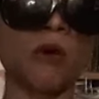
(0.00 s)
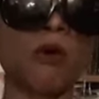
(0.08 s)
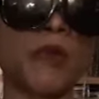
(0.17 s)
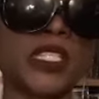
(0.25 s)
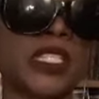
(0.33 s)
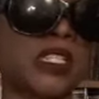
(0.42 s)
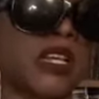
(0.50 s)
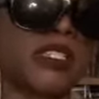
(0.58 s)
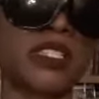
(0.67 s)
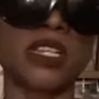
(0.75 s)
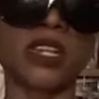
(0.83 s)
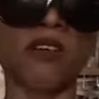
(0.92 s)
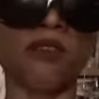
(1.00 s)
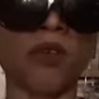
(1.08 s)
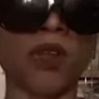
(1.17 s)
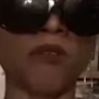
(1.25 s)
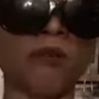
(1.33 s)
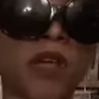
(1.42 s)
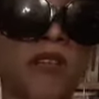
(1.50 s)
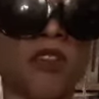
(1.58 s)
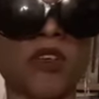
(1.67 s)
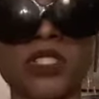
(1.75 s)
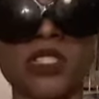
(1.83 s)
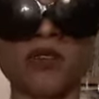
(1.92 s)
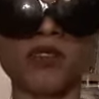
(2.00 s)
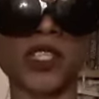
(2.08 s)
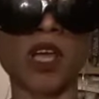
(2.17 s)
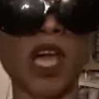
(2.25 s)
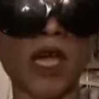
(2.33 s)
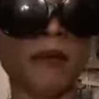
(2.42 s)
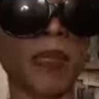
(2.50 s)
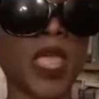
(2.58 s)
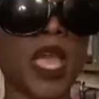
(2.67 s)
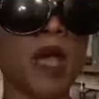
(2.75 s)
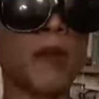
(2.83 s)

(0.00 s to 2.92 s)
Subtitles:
will be discussed in another one of my vlogs another time.